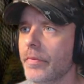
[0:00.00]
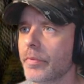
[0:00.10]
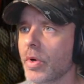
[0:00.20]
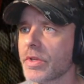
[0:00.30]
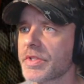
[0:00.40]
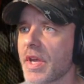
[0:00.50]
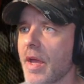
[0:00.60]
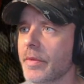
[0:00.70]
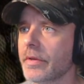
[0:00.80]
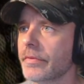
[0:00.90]
Pulled a
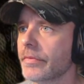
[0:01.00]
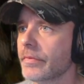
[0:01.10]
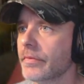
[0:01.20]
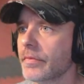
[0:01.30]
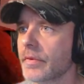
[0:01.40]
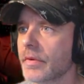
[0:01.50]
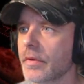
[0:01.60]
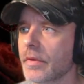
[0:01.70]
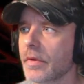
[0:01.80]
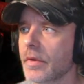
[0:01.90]
Simon.
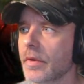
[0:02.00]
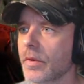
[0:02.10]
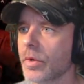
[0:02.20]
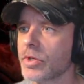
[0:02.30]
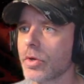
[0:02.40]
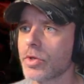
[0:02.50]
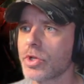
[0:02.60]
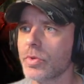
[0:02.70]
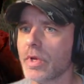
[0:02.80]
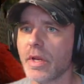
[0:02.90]
Went to go
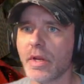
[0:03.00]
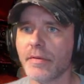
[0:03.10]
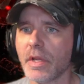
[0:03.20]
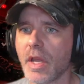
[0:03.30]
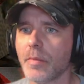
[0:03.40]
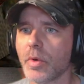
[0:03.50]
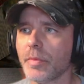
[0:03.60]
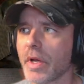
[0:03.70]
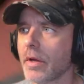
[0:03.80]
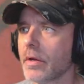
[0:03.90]
shoot and I didn't have any ammo in
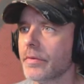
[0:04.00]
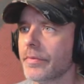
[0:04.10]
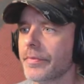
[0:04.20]
my gun.